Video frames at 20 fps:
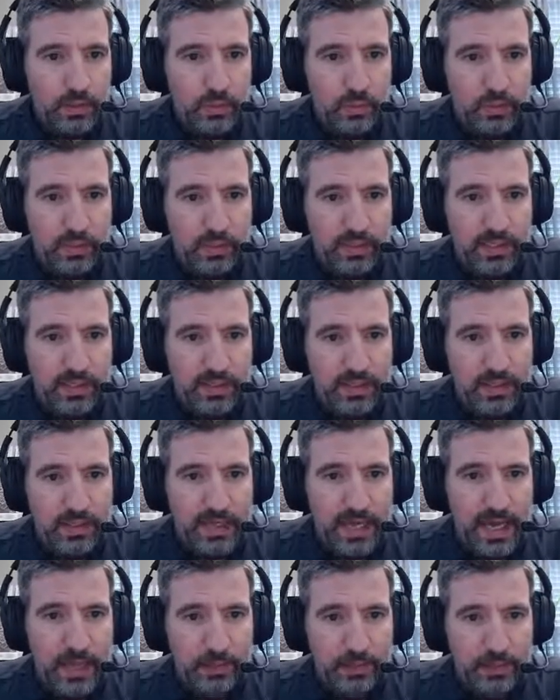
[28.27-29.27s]
So we'll look at the
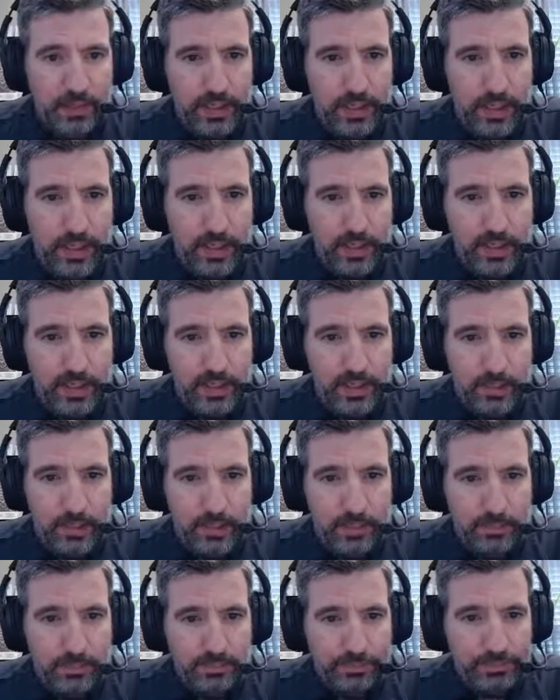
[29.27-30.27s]
account entity
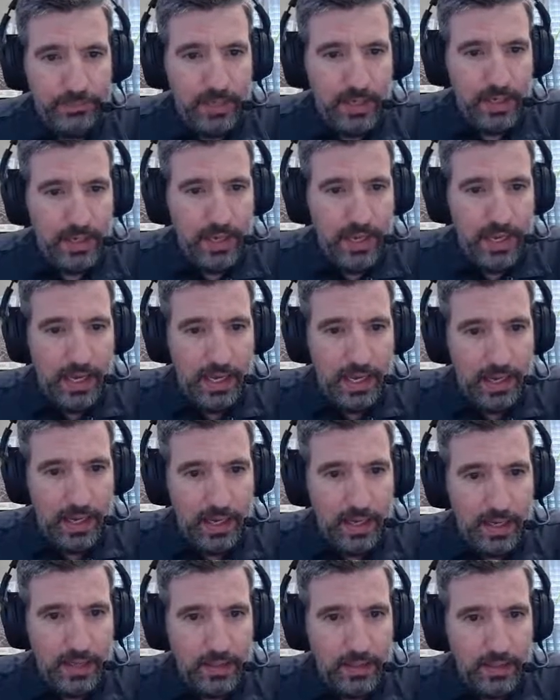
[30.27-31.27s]
here.
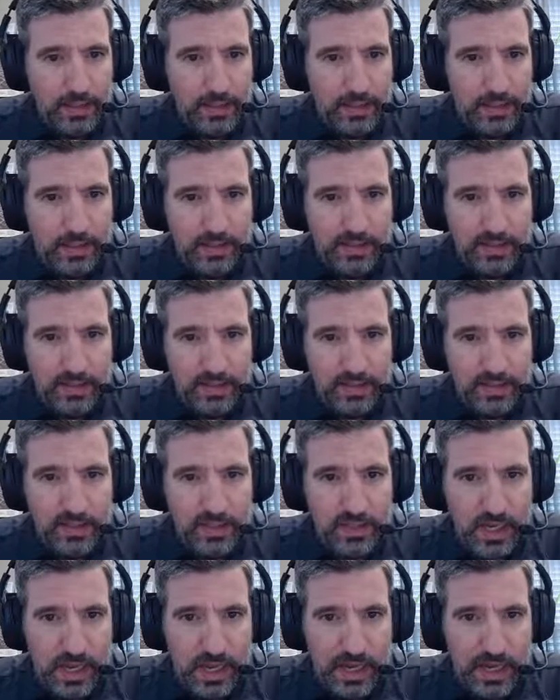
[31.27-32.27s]
And in
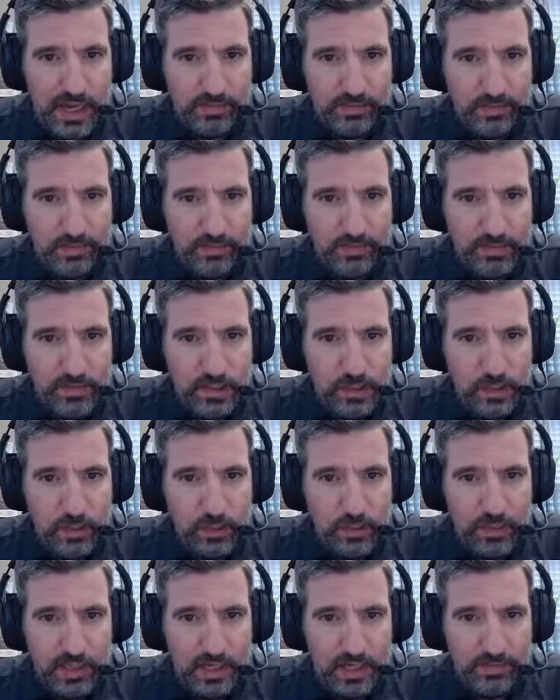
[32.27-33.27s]
this, I have a
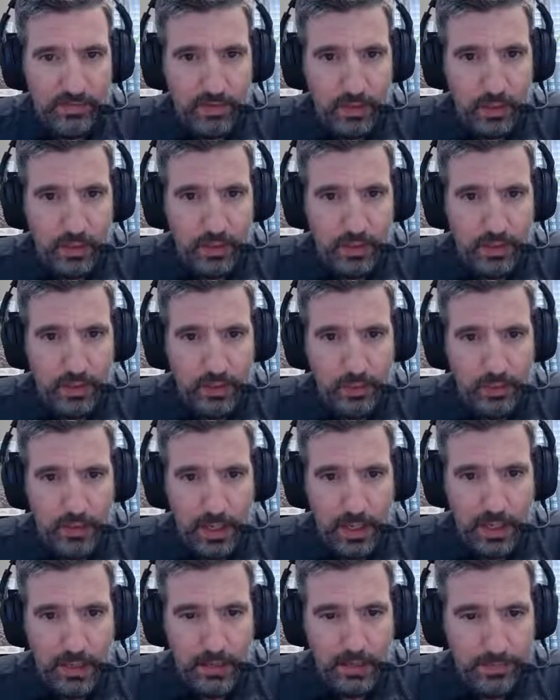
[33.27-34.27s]
view that I've already
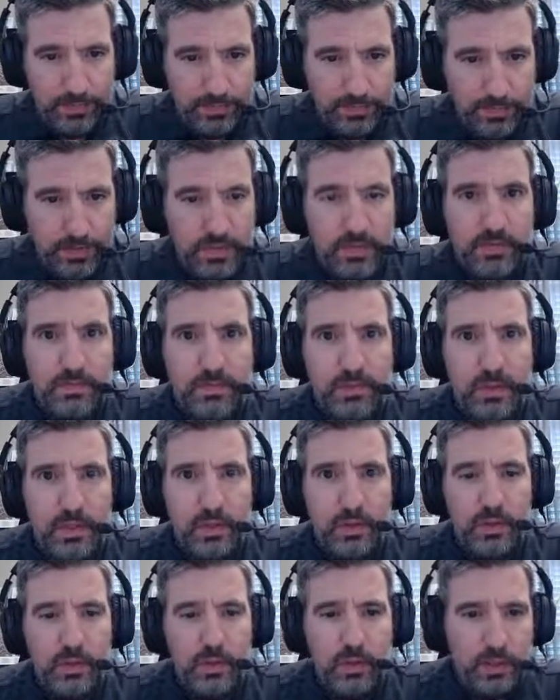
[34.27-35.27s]
created. This
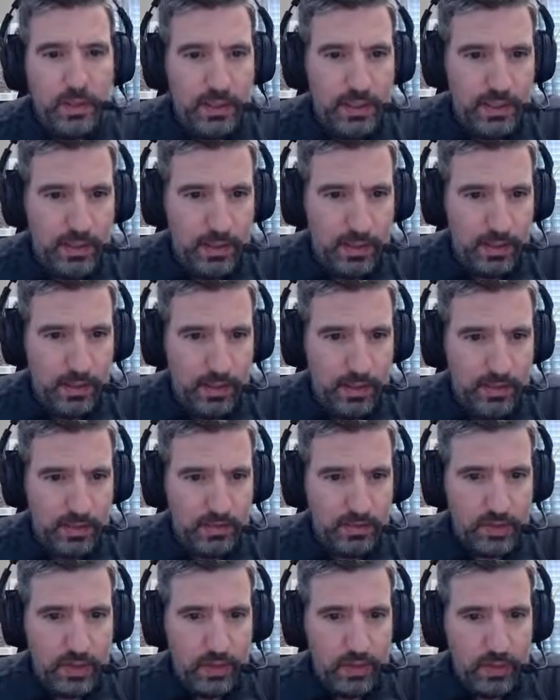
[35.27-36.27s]
view
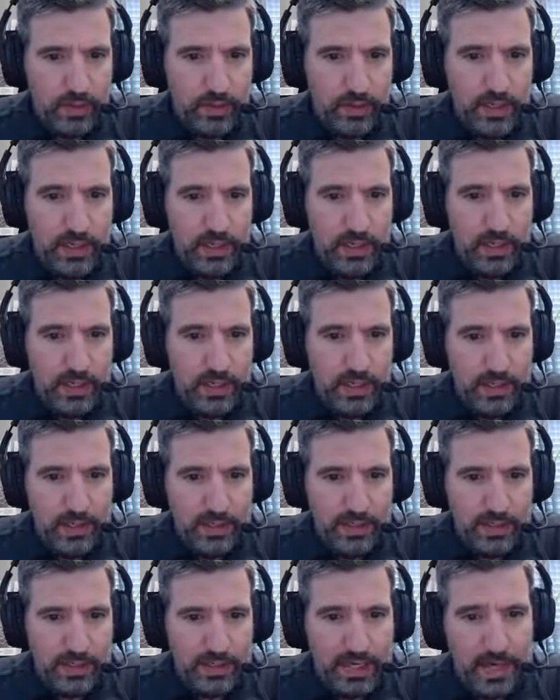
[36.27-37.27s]
is called
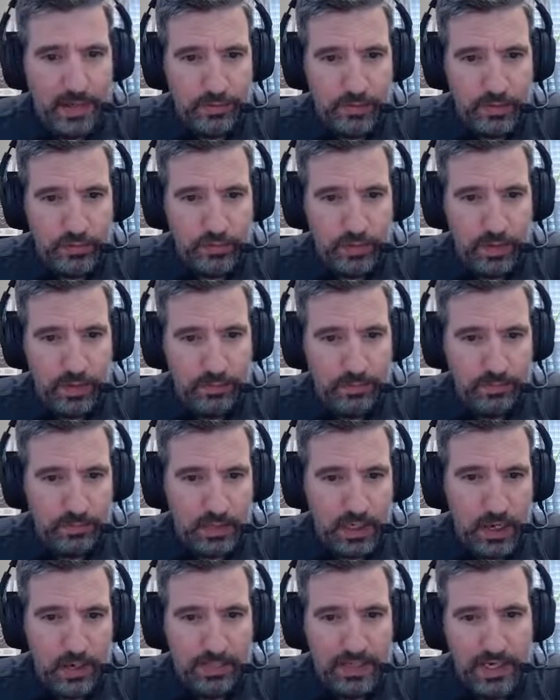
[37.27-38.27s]
Accounts
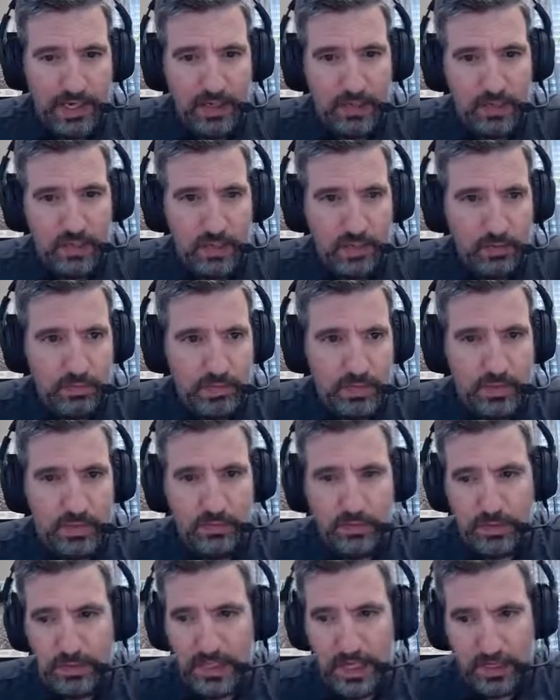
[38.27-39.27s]
from Common Data
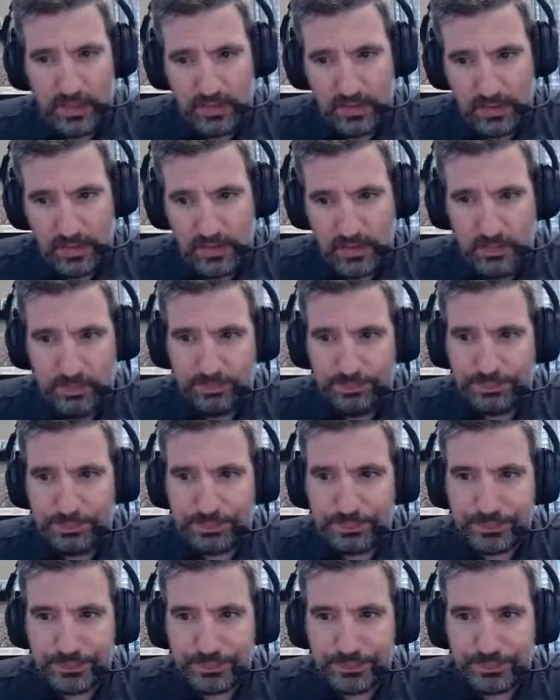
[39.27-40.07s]
Service for Texas.